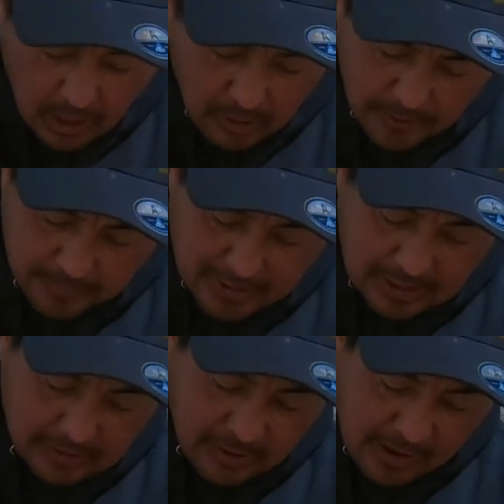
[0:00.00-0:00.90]
Oh
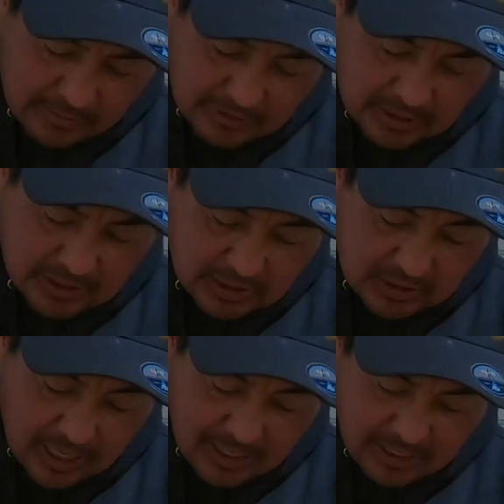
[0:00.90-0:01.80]
my. This
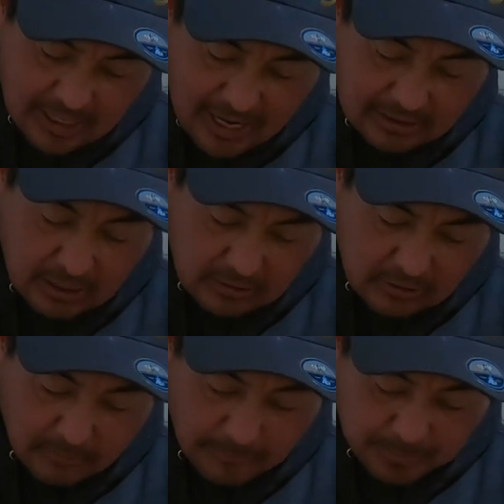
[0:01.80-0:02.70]
is, I didn't had
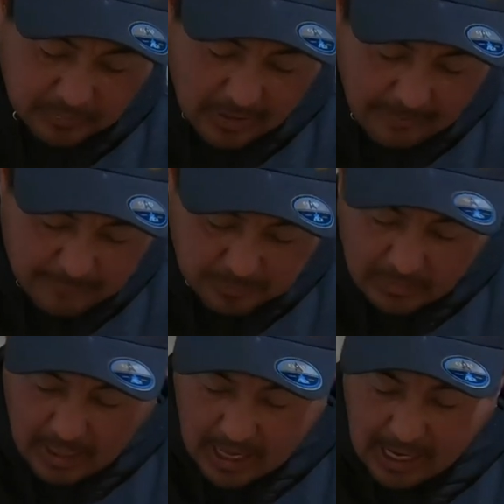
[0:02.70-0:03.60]
Uncle
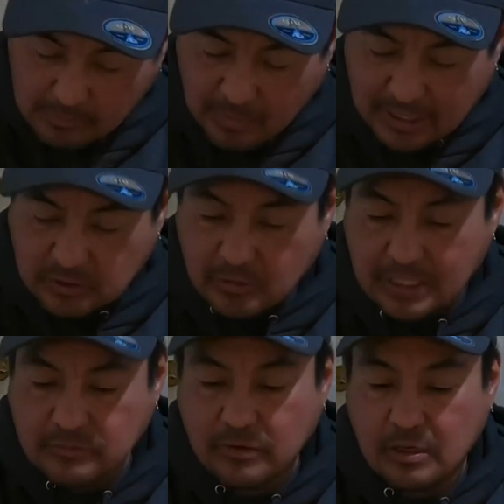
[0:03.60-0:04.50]
Ben's
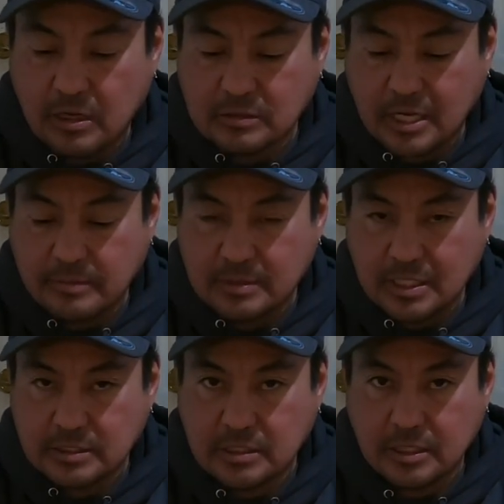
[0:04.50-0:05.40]
rice for a long time.
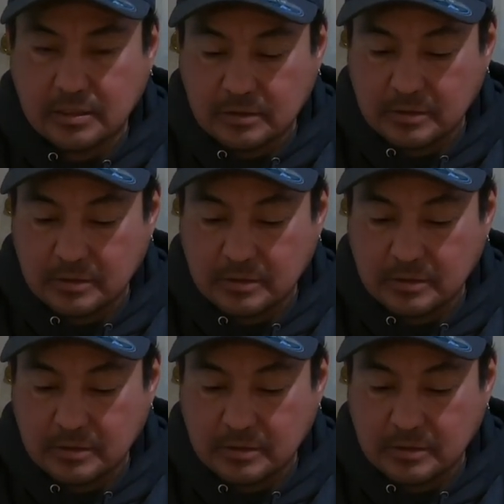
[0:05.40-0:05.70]
Tastes good.